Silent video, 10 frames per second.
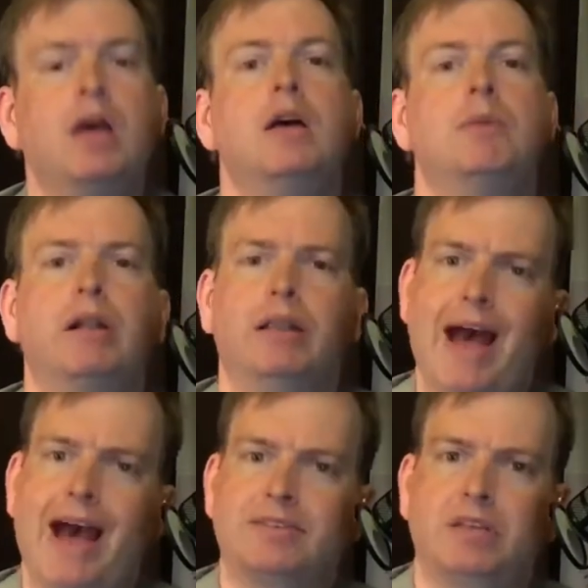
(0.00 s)
But
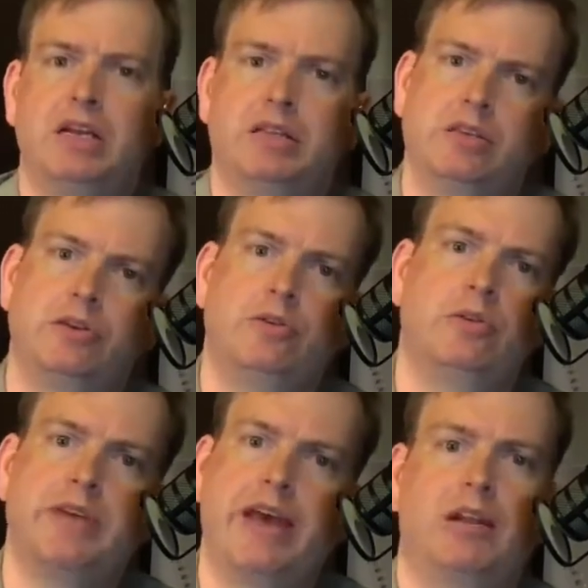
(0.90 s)
lastly, to
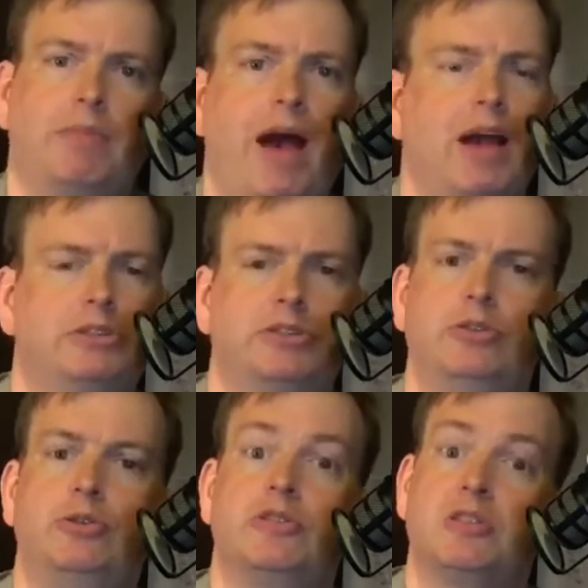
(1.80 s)
take it back
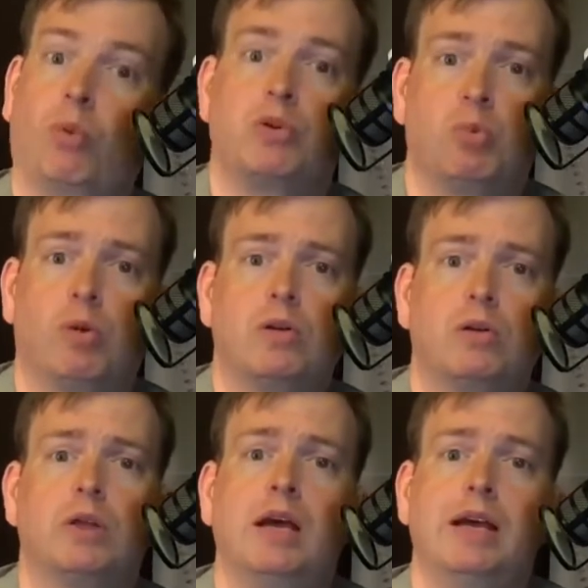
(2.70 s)
to the sports world,